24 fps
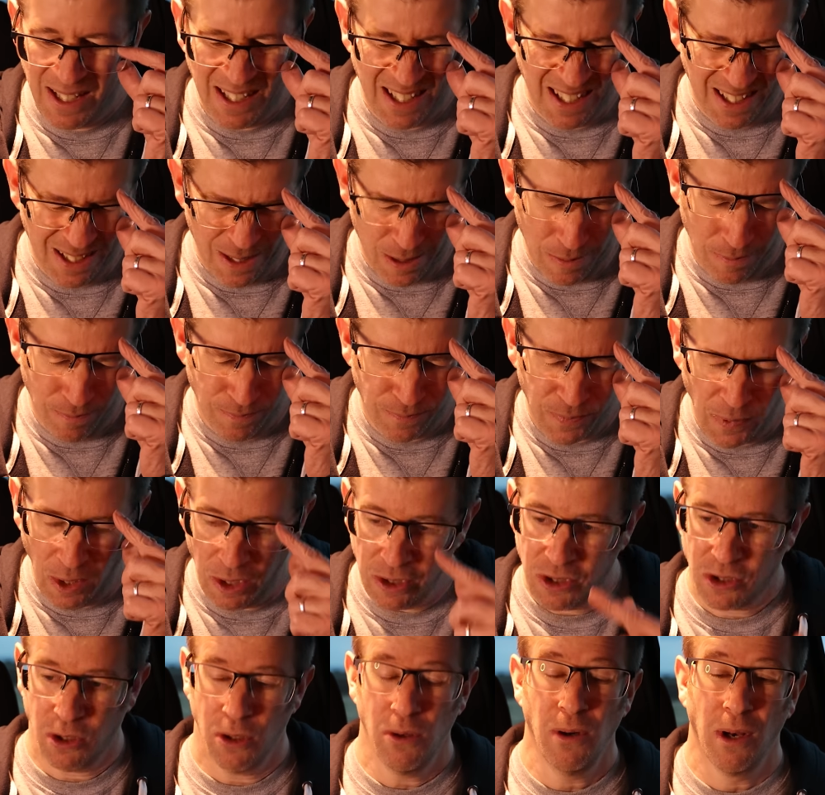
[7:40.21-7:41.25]
I
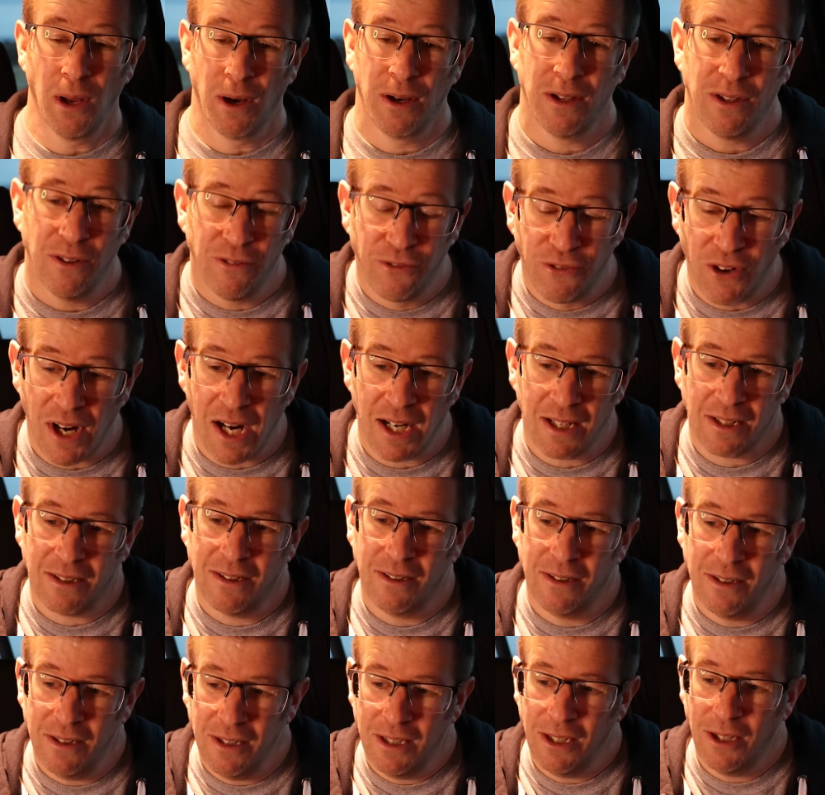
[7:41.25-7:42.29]
do like the
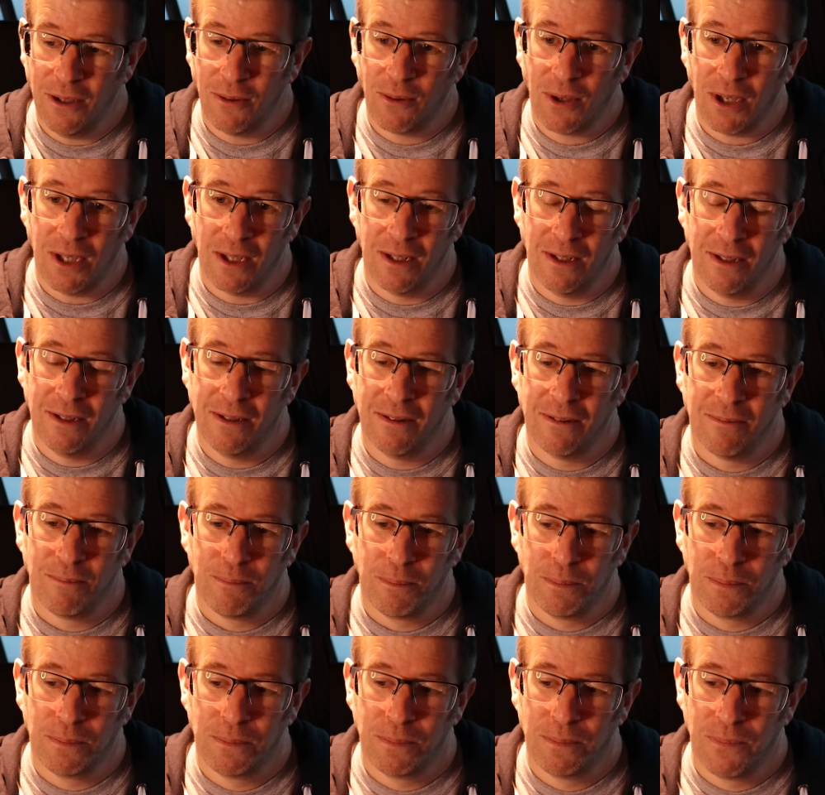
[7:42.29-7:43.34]
fact that you can
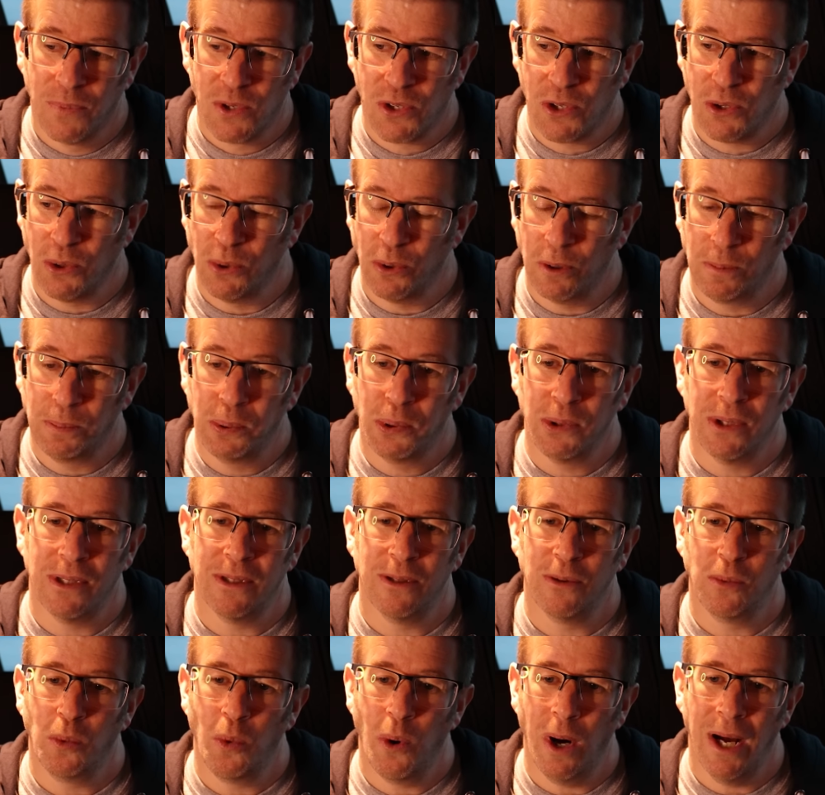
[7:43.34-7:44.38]
sort of put
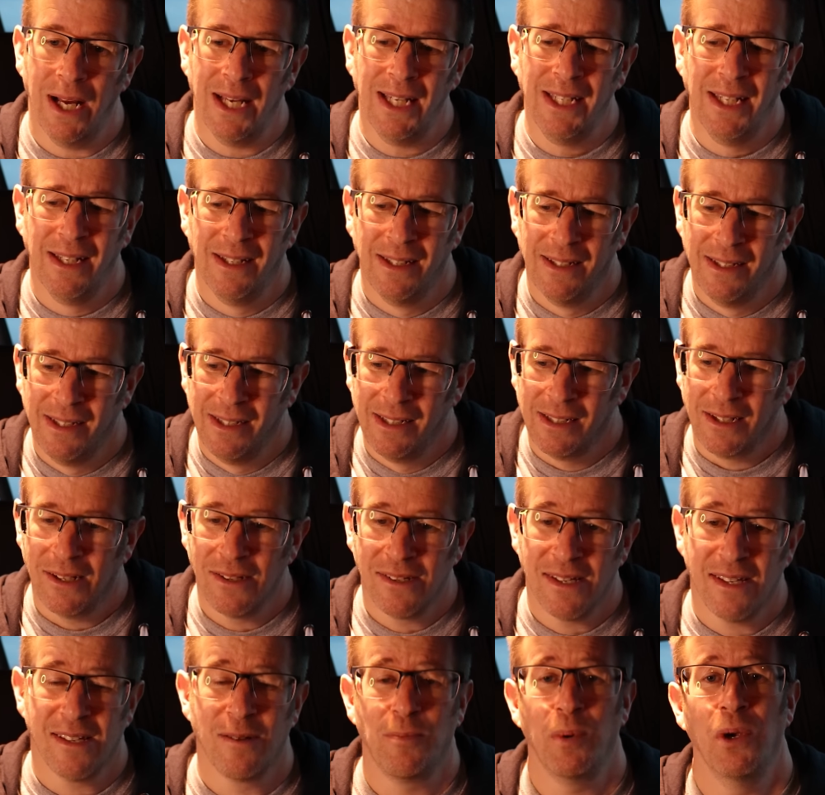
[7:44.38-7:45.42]
it away
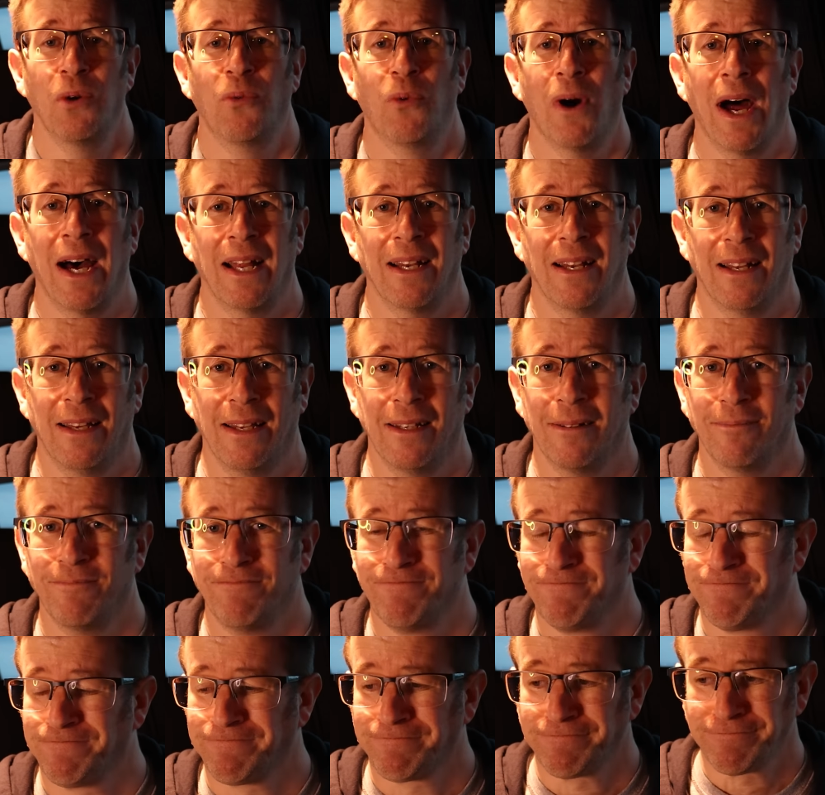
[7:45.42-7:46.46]
because it's a bit rattly.
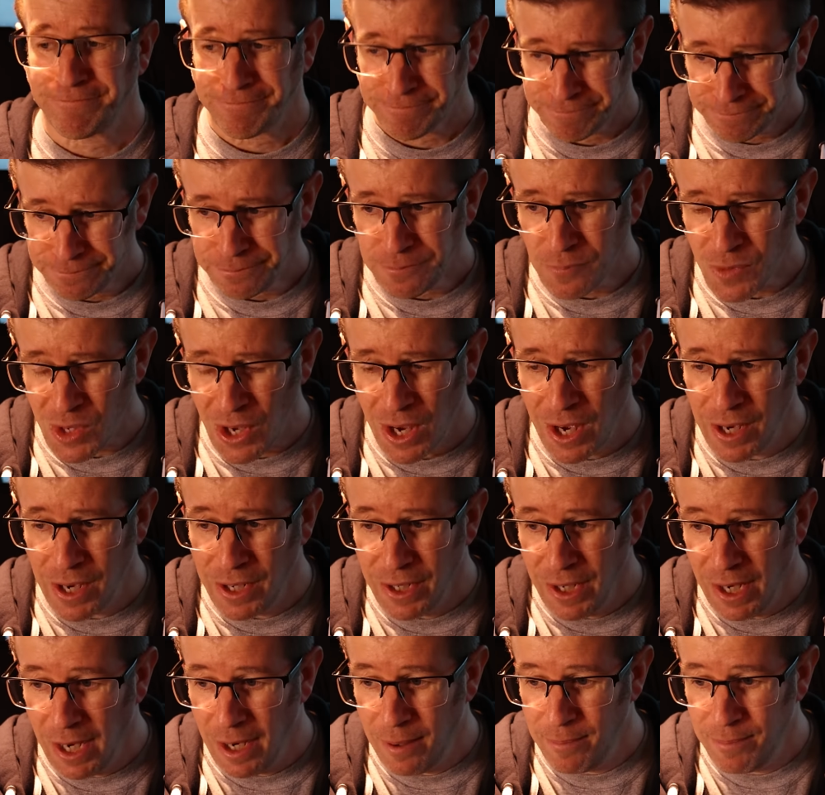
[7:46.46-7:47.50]

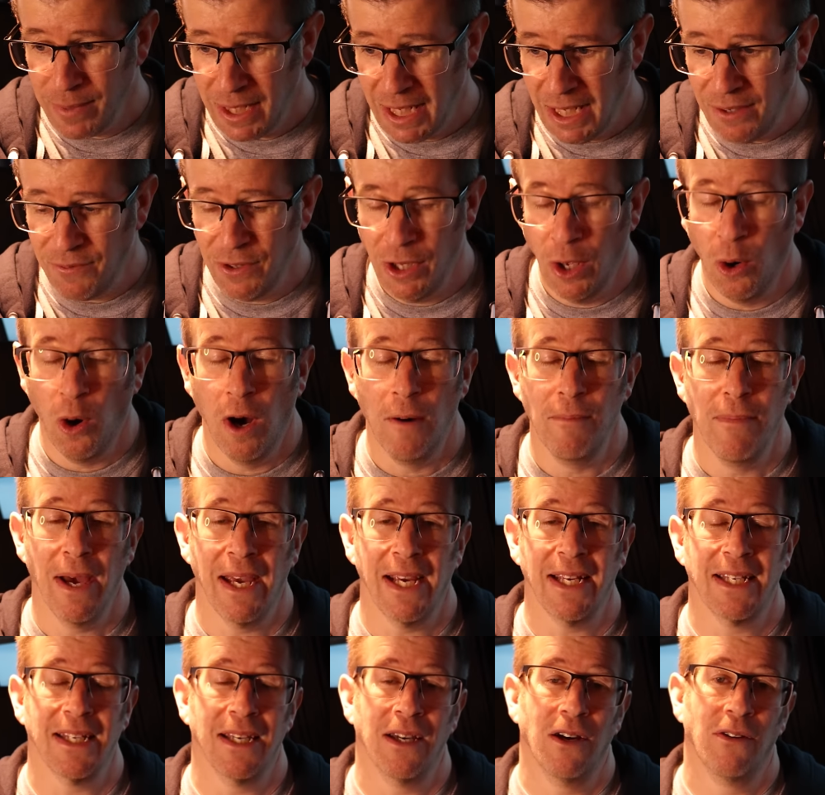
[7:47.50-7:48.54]
And even though I
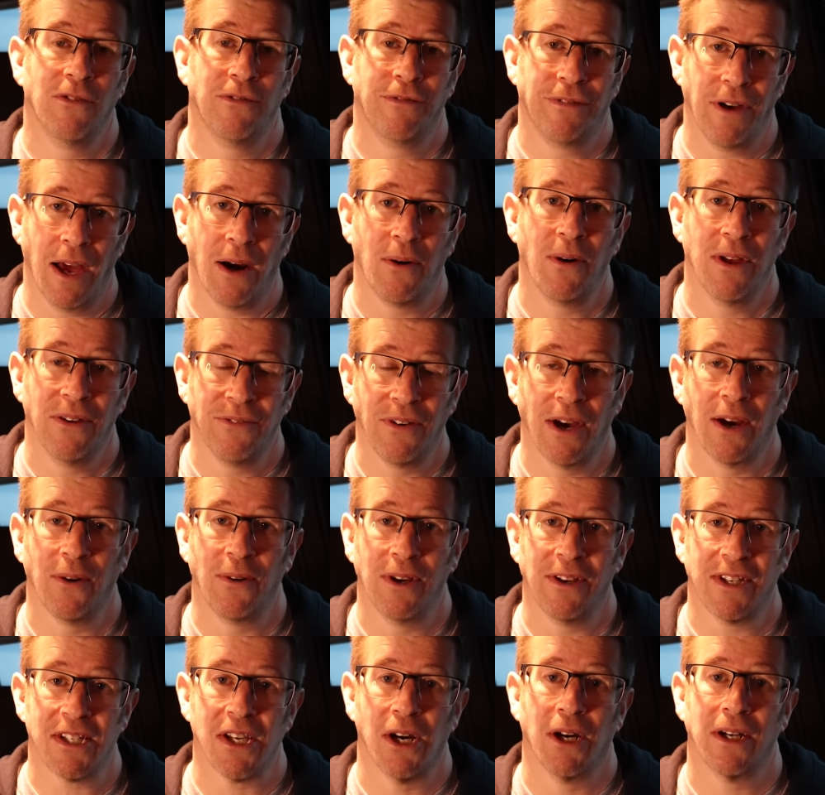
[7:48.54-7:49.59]
made it a very,
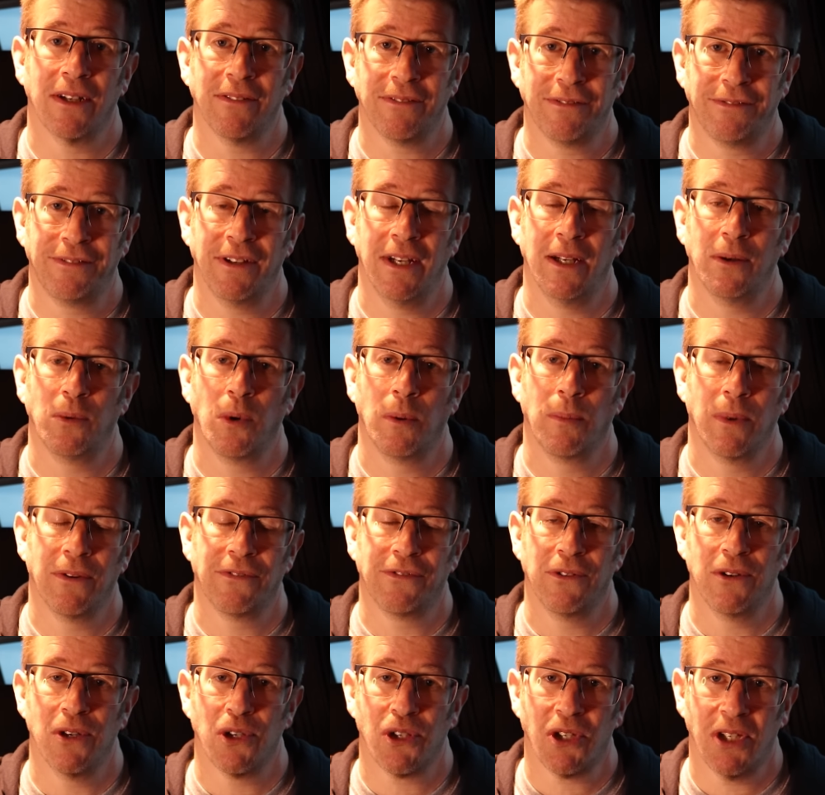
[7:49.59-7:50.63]
very tight fit when we
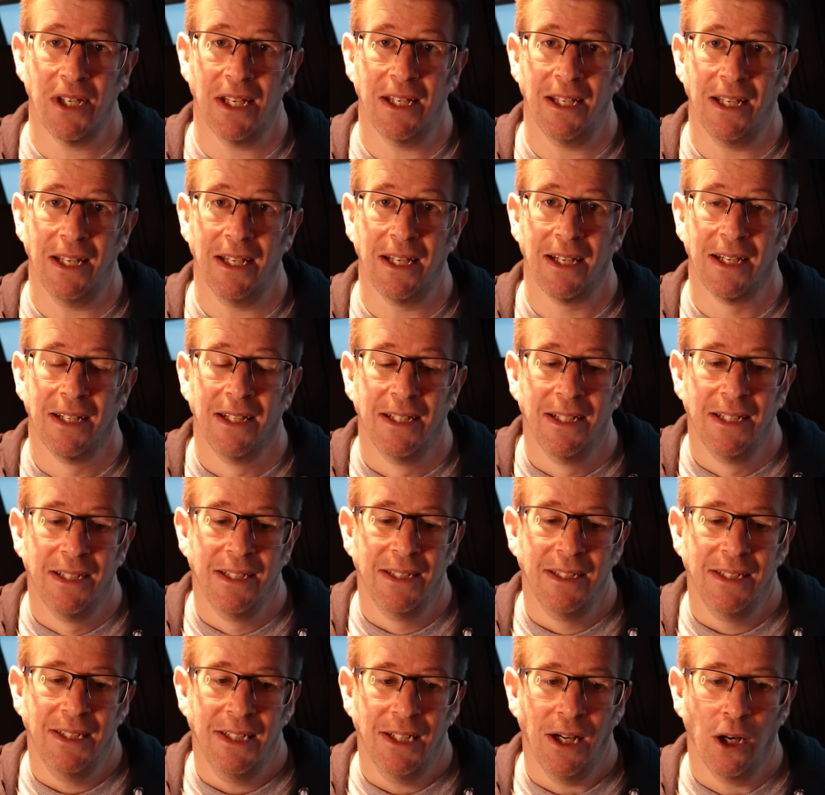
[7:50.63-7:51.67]
first did it,
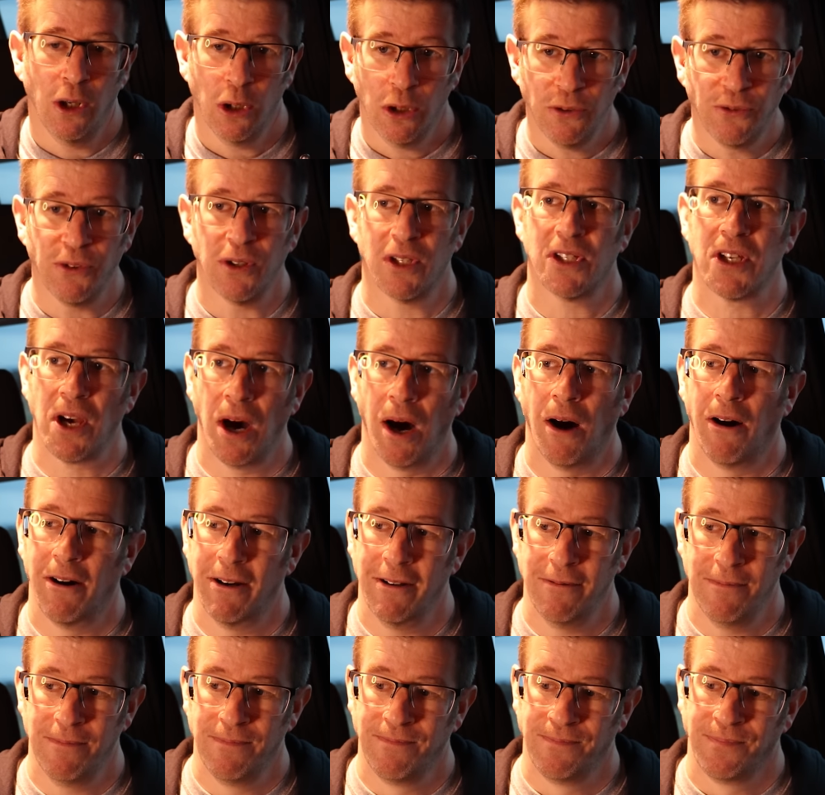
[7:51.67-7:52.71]
over
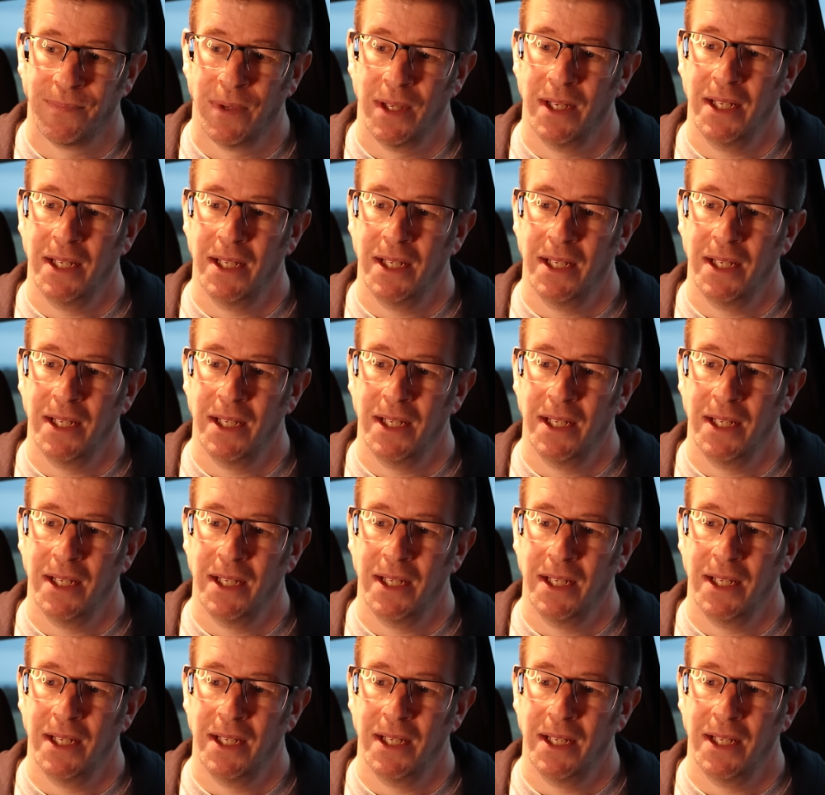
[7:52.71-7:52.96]
time,